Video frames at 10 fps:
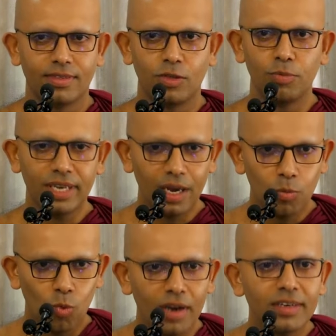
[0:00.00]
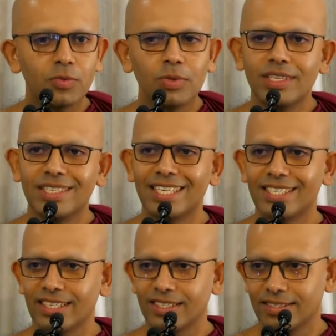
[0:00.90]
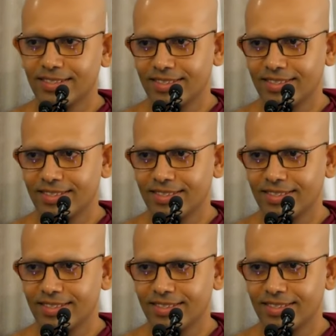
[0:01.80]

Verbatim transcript: You become one with the teaching.